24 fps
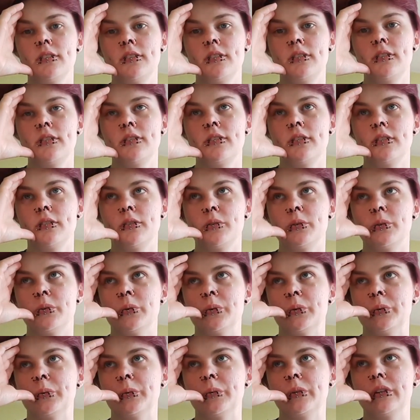
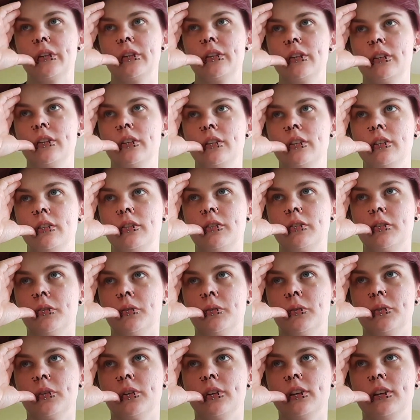So it is
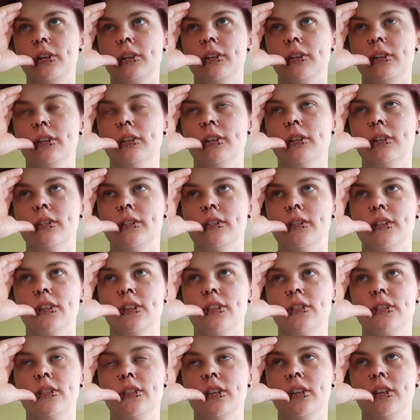currently the
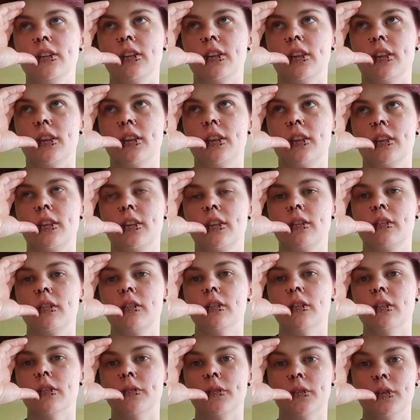16th
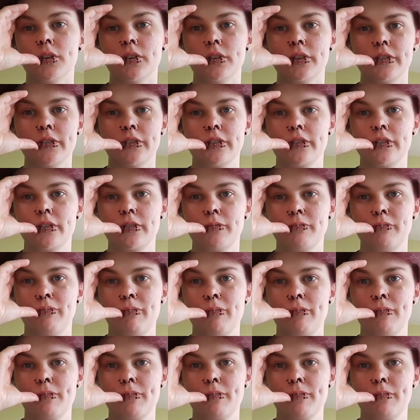of August.